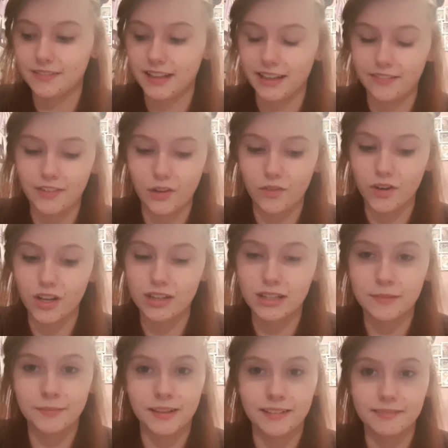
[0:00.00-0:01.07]
like, if you haven't heard
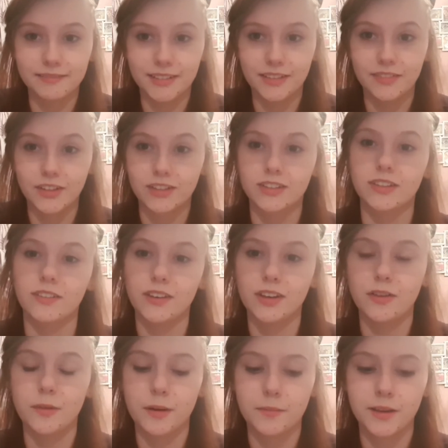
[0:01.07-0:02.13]
them, then you've learned something
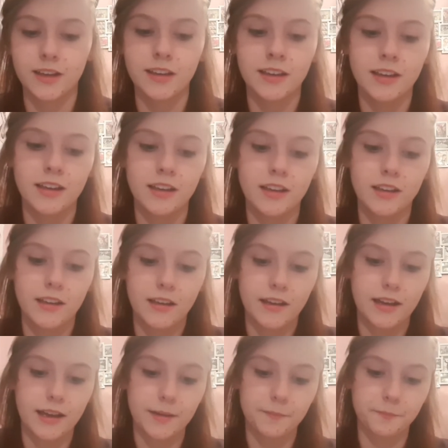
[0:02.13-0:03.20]
new about me.
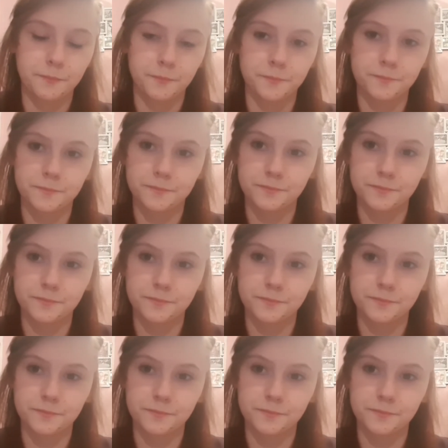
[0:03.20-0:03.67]
I'm